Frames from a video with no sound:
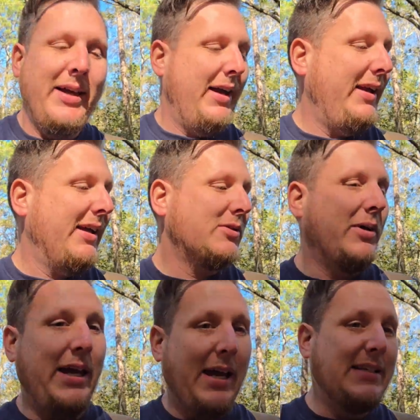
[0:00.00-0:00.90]
And that's
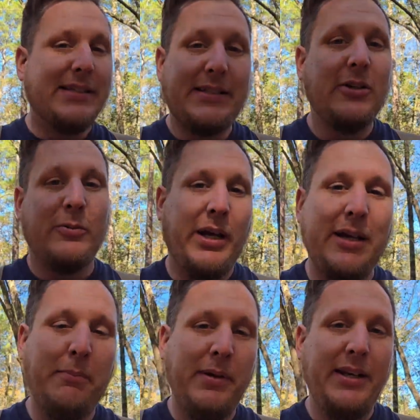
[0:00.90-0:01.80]
why I still
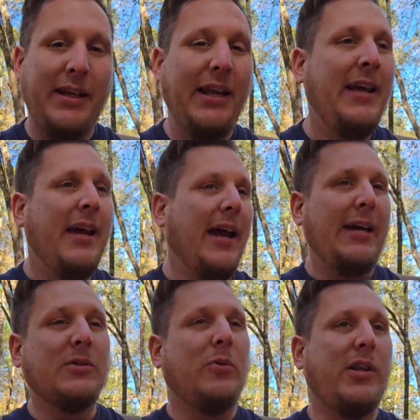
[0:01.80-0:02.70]
recommend it
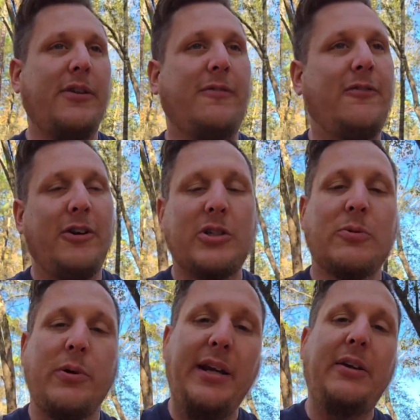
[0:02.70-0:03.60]
as one of the
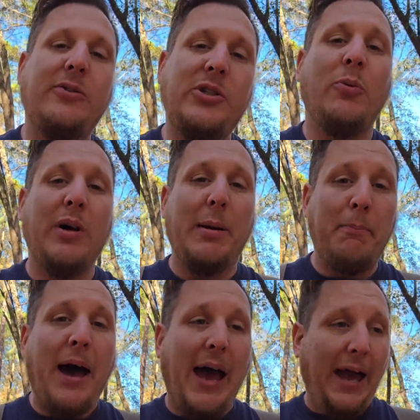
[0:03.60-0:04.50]
first radios you want to
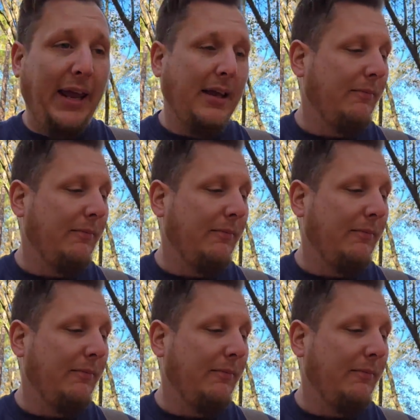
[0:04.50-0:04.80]
buy